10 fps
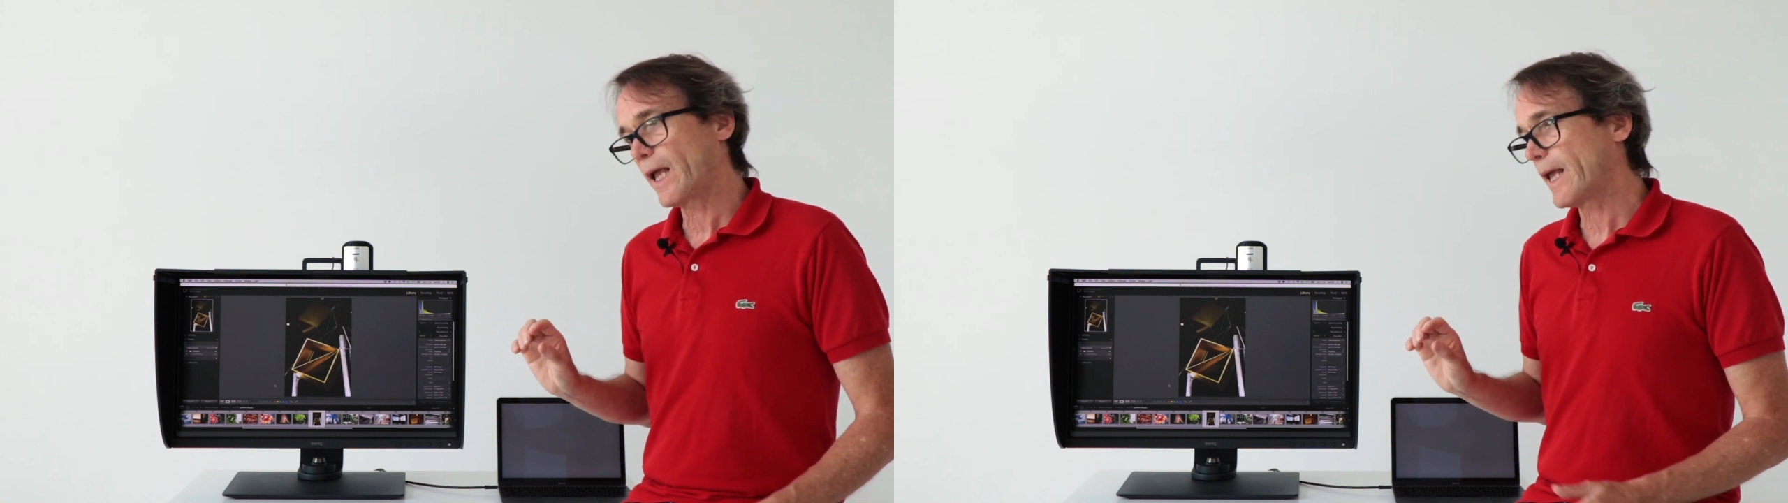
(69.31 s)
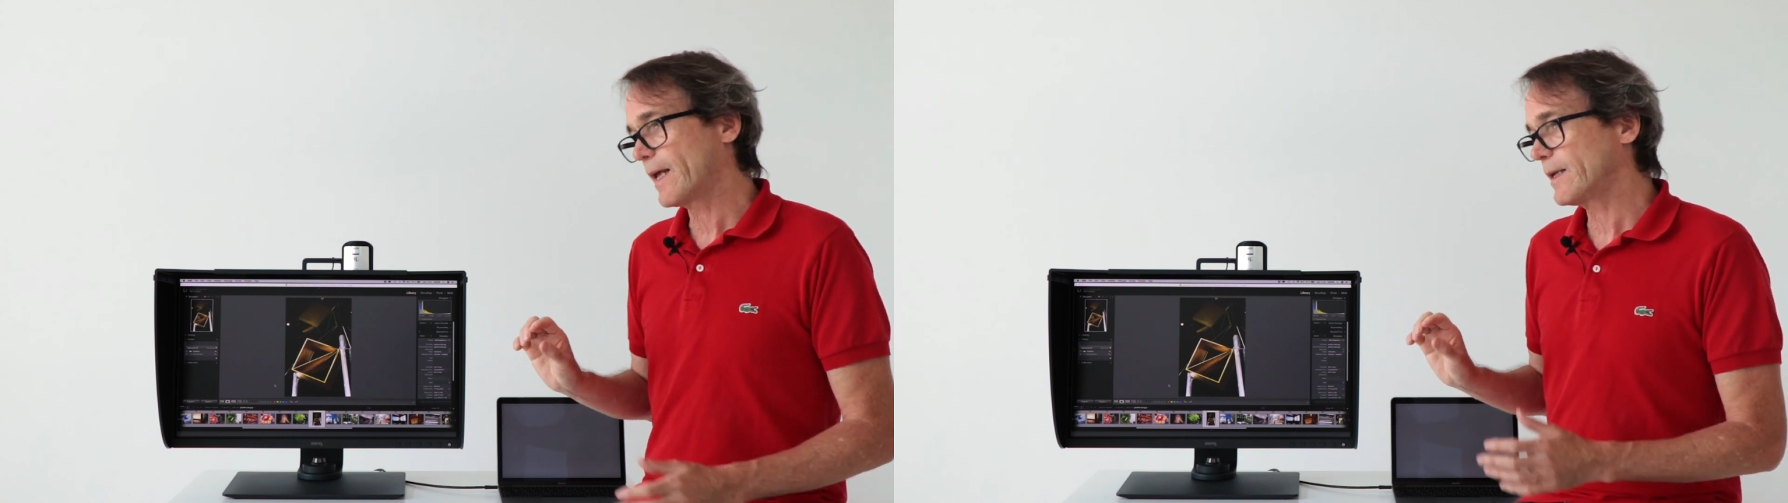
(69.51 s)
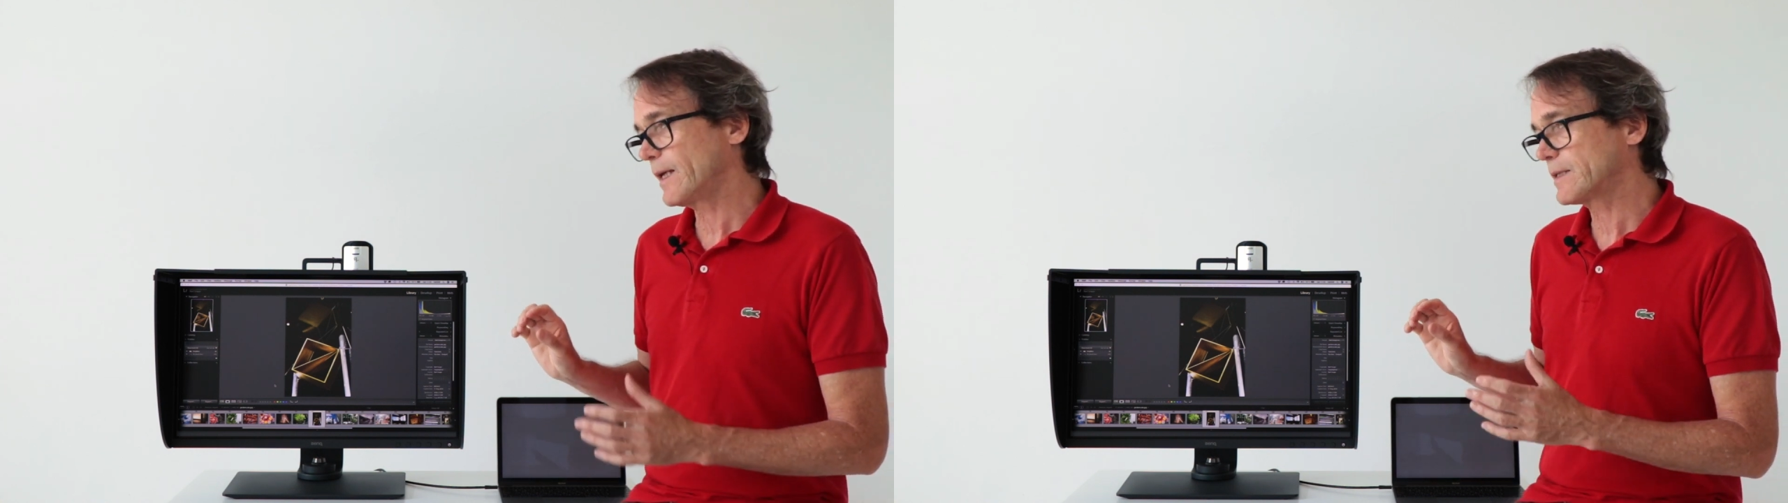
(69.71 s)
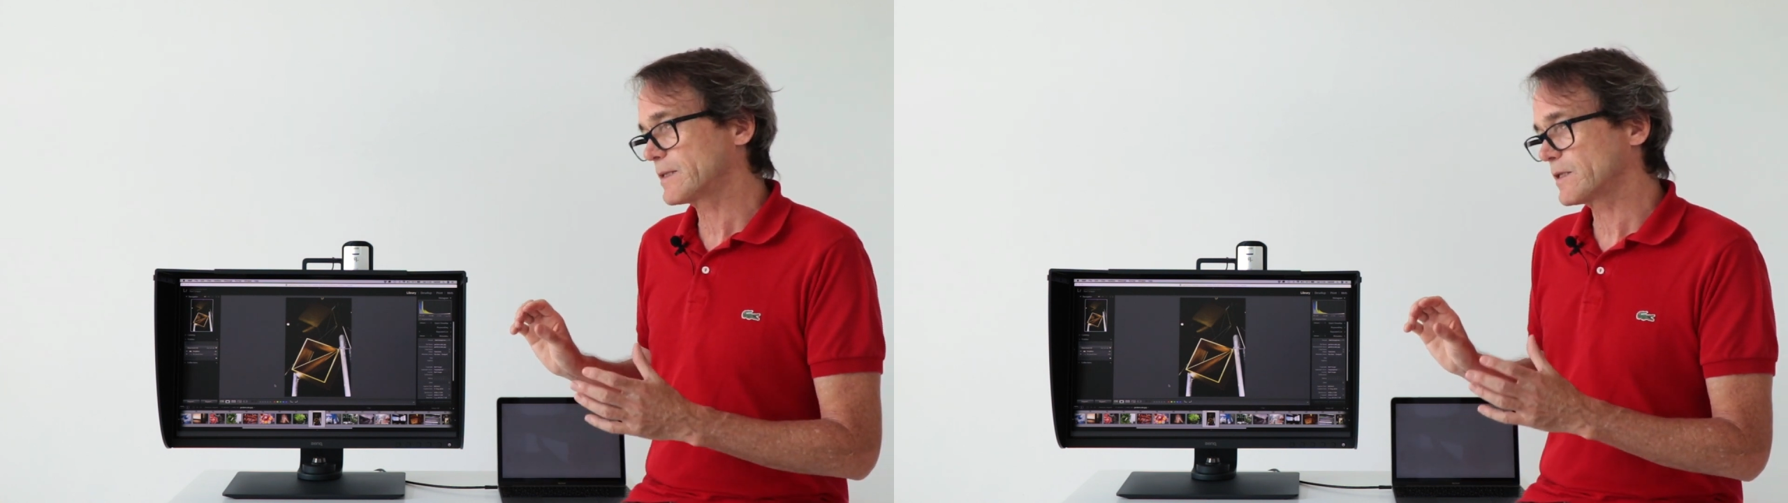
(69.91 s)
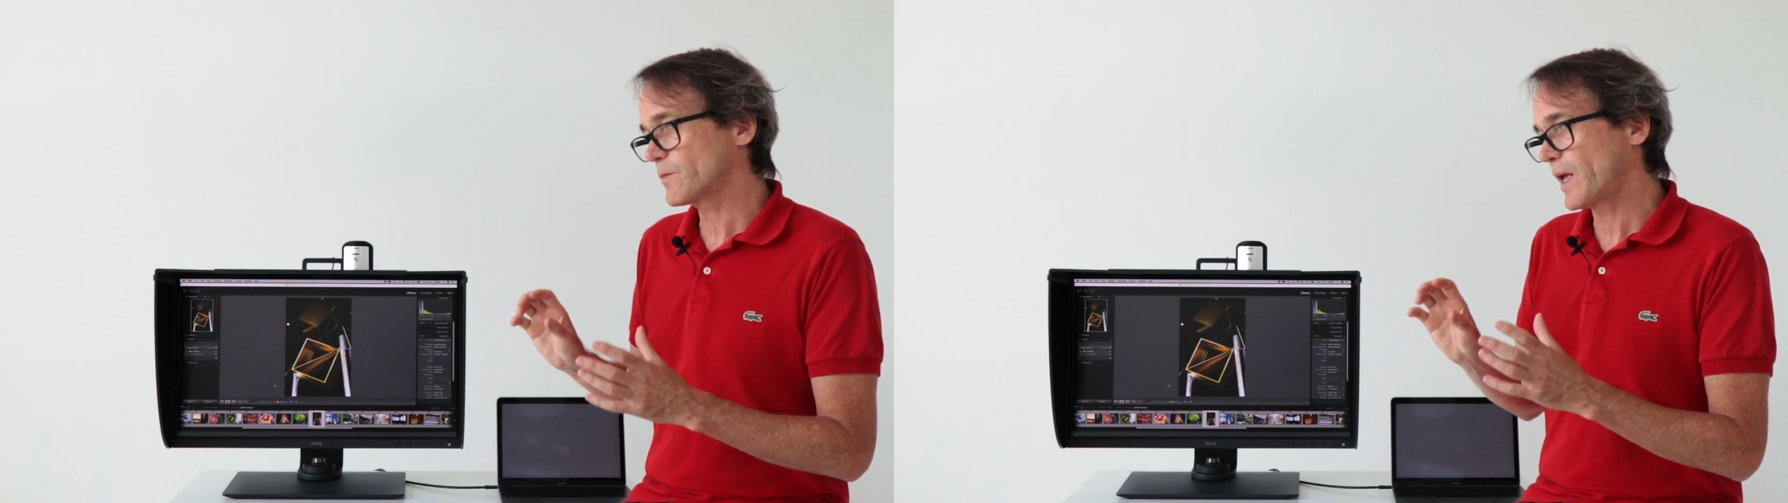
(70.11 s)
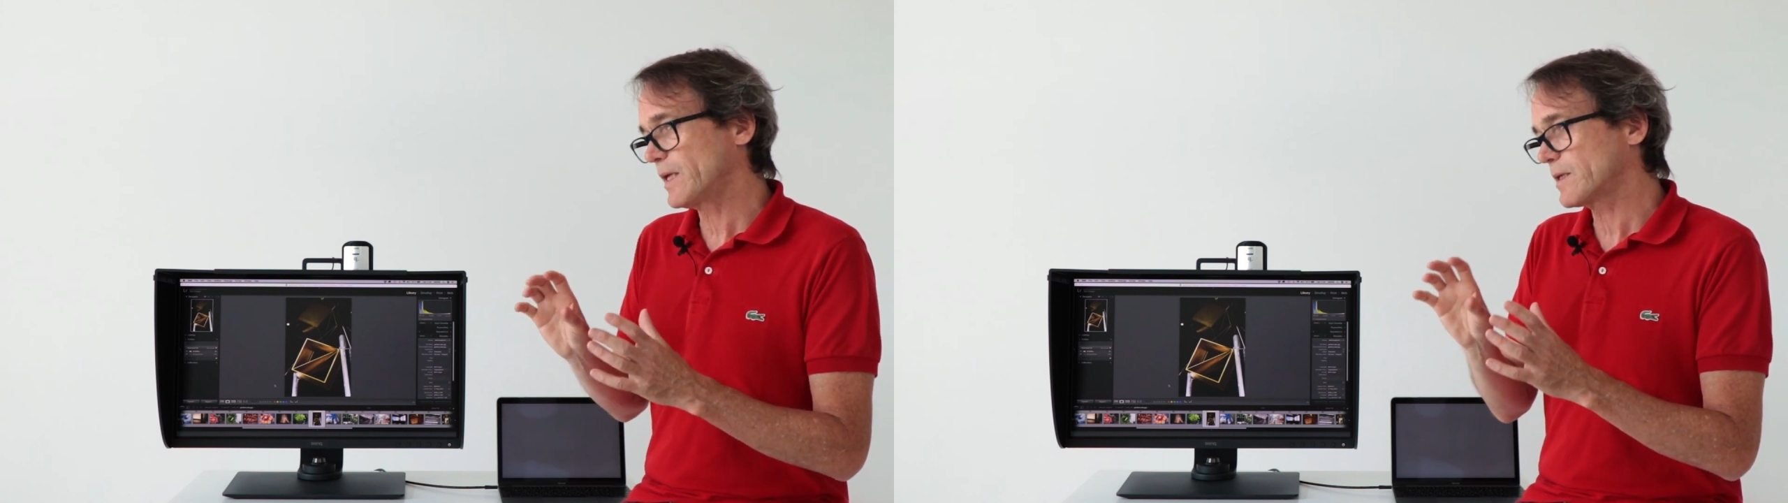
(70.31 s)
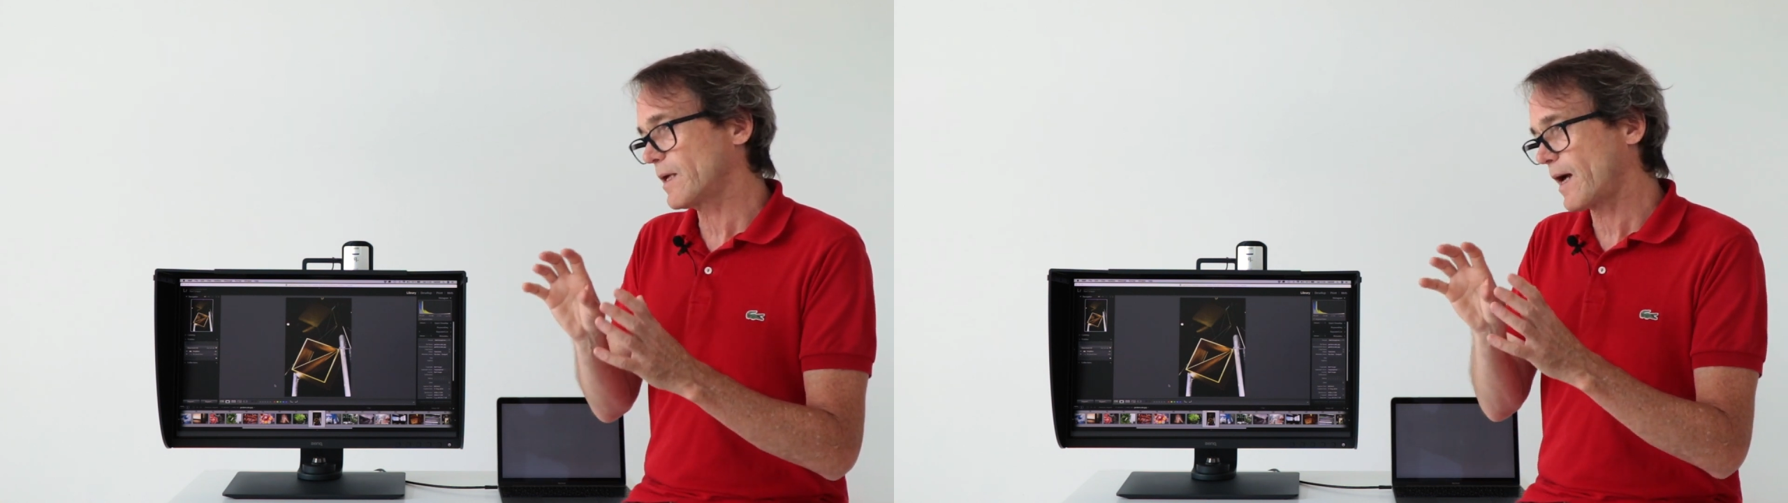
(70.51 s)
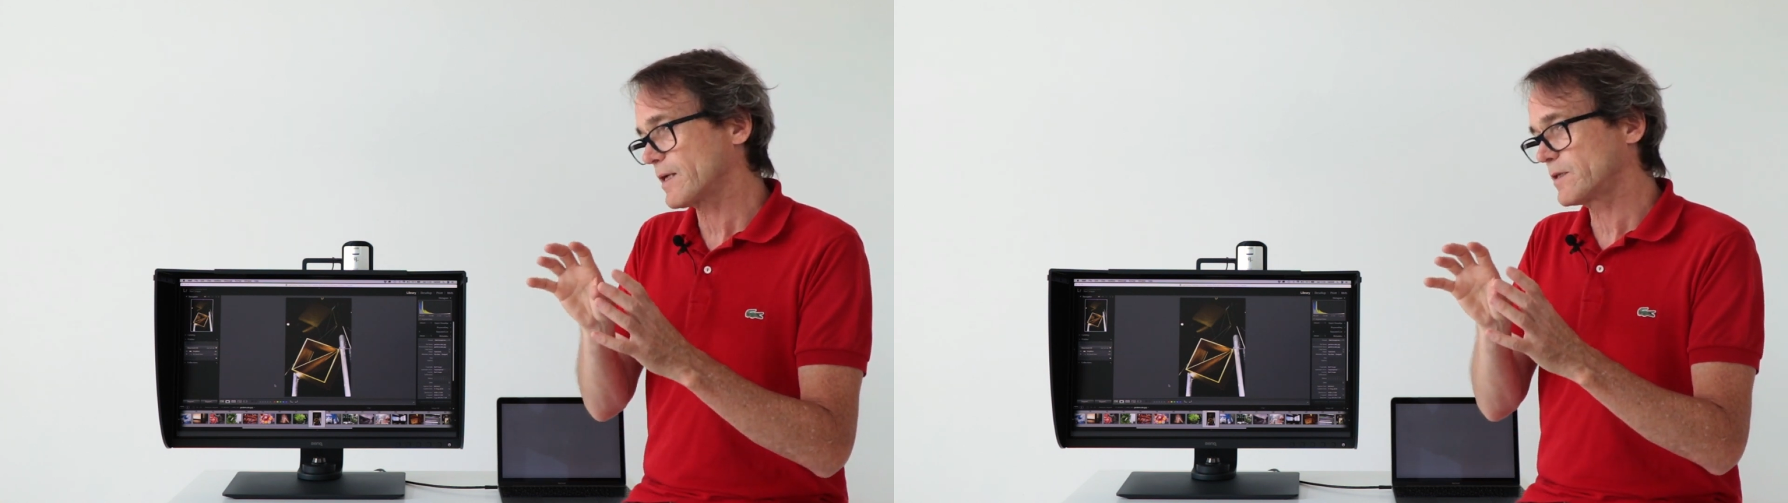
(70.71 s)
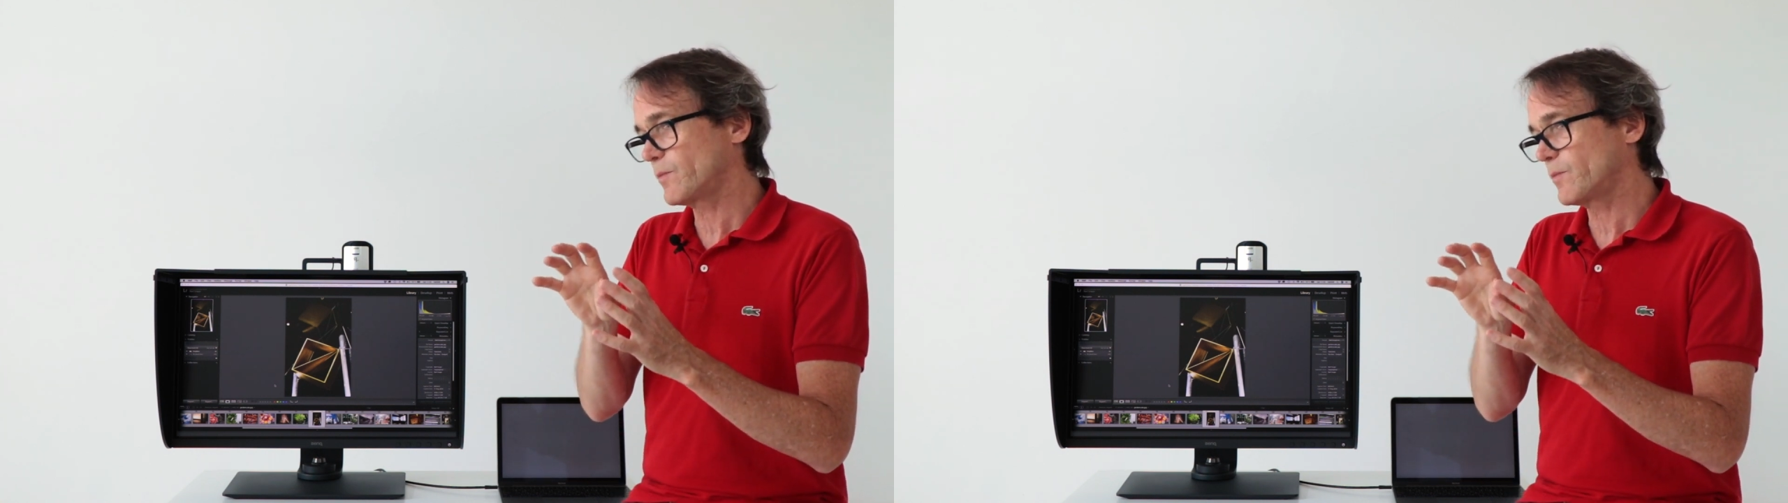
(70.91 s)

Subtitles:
And it's a space that has